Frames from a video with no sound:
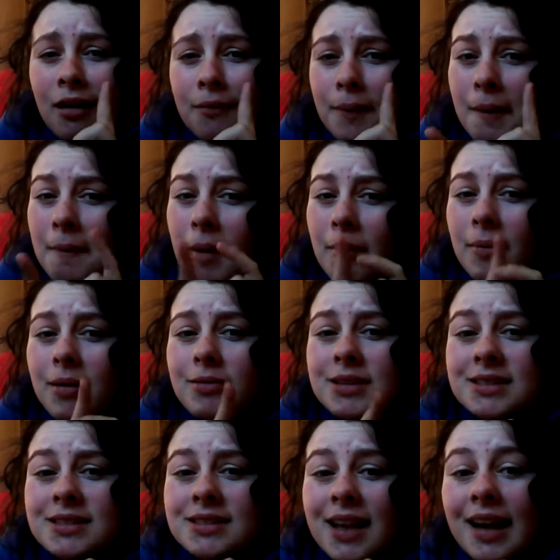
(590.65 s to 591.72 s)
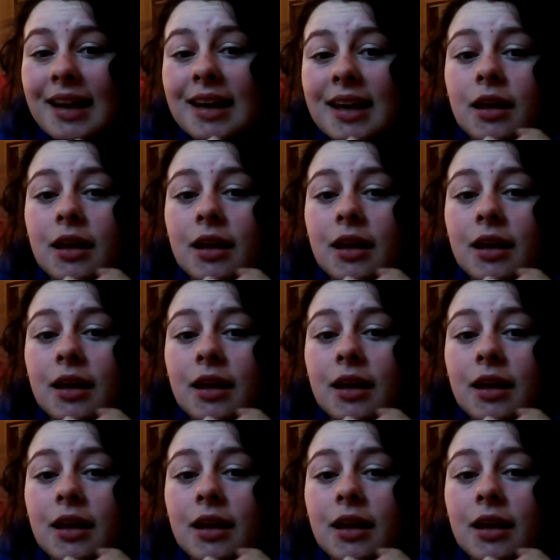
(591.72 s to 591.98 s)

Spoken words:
of my memory, was dating